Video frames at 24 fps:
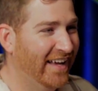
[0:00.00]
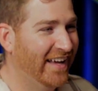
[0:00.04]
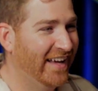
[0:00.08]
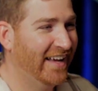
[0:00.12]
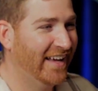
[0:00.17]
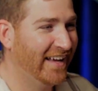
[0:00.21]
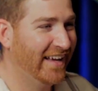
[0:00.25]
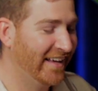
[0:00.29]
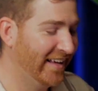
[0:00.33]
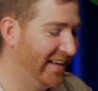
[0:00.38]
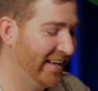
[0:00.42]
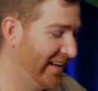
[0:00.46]

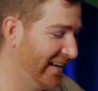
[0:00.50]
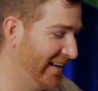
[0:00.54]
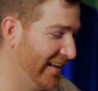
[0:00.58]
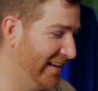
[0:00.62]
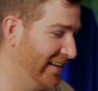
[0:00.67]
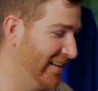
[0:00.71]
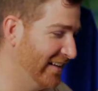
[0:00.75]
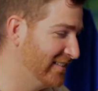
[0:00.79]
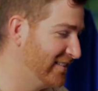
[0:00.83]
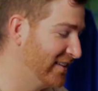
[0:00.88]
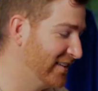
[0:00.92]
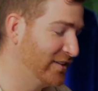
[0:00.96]
And
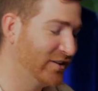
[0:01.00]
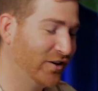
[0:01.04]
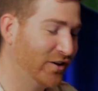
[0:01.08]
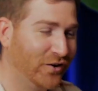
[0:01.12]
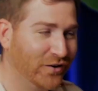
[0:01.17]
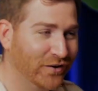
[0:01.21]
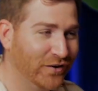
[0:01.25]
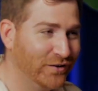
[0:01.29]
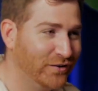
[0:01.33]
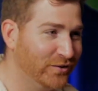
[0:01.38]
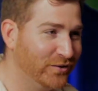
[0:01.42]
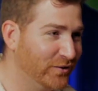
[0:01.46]
it's like Call
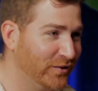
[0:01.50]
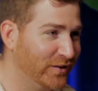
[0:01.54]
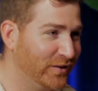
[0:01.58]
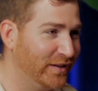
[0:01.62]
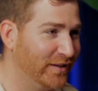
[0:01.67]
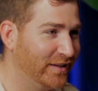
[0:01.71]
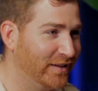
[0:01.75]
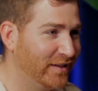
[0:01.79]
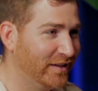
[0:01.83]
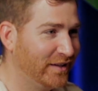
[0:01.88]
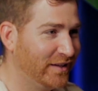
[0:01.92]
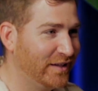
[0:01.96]
of Duty
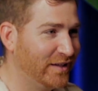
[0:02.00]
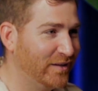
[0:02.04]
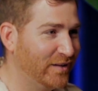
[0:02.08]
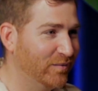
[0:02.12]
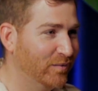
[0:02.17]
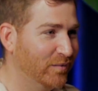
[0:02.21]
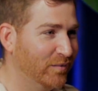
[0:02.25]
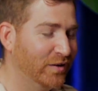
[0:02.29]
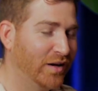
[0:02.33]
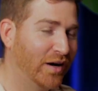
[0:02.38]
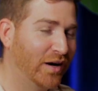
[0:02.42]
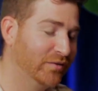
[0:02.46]

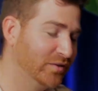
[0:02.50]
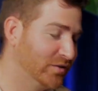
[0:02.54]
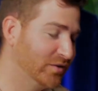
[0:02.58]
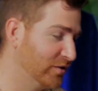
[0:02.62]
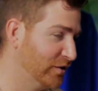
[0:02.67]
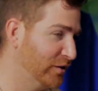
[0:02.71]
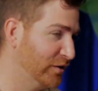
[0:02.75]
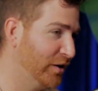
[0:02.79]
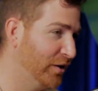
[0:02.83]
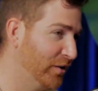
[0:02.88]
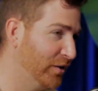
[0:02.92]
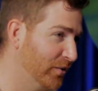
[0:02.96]
theme. Obviously
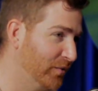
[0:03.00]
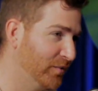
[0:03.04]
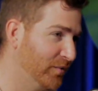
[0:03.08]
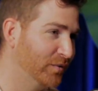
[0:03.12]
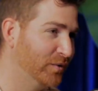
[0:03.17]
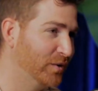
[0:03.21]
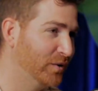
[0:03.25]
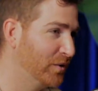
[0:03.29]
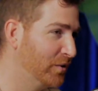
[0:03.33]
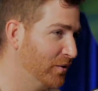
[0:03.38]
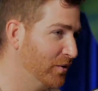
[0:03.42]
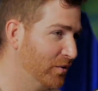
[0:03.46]
no
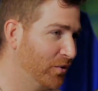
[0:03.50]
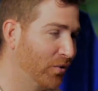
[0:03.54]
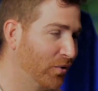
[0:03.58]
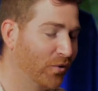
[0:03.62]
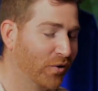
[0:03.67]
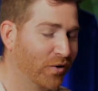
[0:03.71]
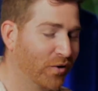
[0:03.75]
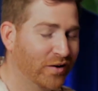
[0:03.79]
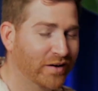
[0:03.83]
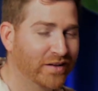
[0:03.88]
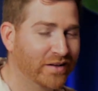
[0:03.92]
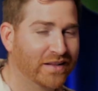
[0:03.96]
core
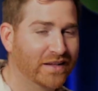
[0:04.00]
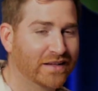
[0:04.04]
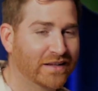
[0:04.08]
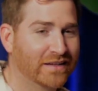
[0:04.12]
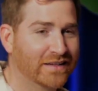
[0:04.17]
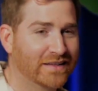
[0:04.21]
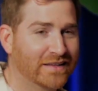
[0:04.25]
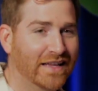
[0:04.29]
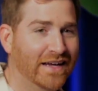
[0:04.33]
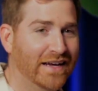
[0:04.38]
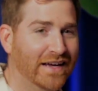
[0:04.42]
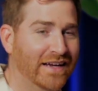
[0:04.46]
or anything like
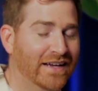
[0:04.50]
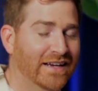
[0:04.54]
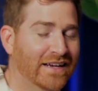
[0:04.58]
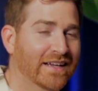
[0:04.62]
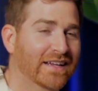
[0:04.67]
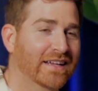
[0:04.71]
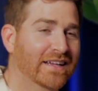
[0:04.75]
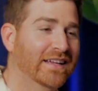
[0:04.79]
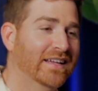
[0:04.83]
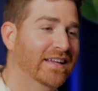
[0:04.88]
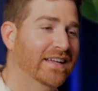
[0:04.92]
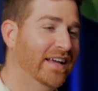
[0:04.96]
that.
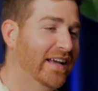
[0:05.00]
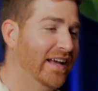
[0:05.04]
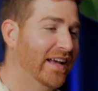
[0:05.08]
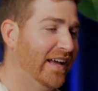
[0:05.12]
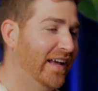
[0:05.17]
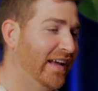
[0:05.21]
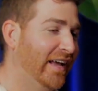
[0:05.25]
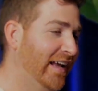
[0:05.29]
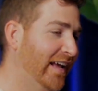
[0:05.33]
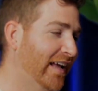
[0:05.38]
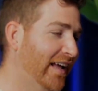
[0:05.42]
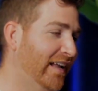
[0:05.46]

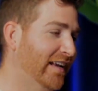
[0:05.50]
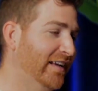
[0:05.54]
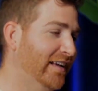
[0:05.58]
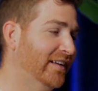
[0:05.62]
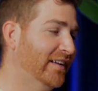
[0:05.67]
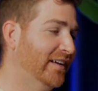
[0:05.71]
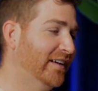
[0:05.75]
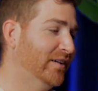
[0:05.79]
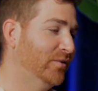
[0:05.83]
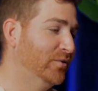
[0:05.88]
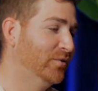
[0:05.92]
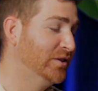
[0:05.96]
And
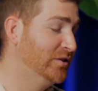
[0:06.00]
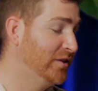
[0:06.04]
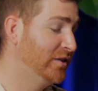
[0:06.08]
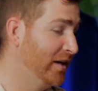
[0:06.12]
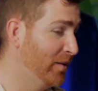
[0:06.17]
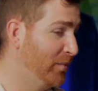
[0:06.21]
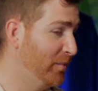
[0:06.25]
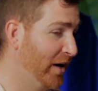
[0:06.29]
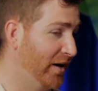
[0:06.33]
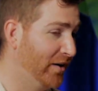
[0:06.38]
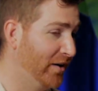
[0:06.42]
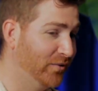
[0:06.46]
we jam
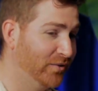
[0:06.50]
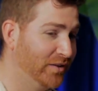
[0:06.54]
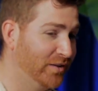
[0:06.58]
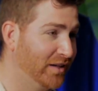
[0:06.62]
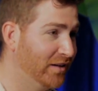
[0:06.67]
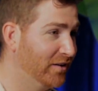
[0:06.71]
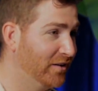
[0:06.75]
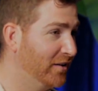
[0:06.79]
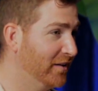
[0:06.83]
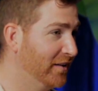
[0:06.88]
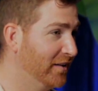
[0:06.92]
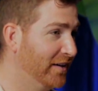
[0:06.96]
out. We get
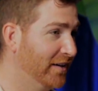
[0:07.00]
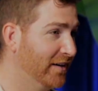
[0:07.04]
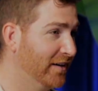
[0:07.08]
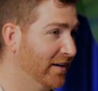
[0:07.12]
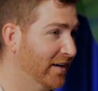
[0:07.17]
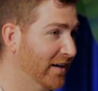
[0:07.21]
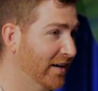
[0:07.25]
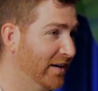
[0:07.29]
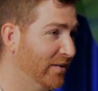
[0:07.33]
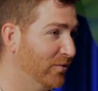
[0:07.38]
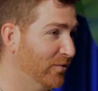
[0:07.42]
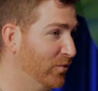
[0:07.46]
on there
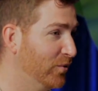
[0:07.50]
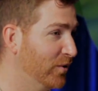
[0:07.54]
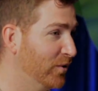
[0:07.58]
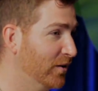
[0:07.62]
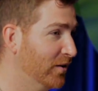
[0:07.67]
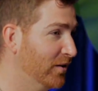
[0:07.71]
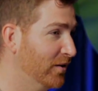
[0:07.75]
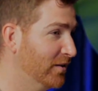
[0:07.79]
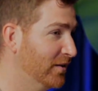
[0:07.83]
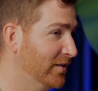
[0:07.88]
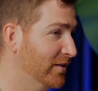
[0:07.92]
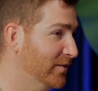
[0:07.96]
and
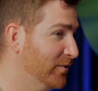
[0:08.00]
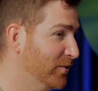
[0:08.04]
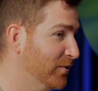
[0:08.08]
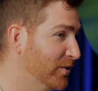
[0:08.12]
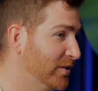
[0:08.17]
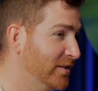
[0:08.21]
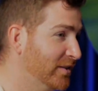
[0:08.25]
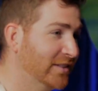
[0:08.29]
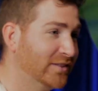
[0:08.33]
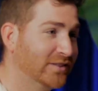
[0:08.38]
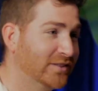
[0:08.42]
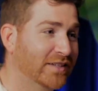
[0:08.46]
we're
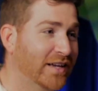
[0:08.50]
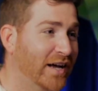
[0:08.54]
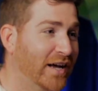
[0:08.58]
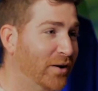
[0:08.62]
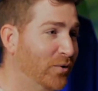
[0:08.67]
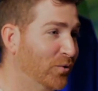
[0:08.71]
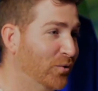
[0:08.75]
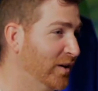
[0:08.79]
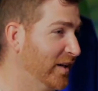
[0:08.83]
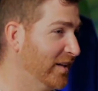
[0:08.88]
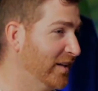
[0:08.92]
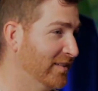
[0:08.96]
dishing out
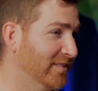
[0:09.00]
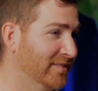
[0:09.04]
wins.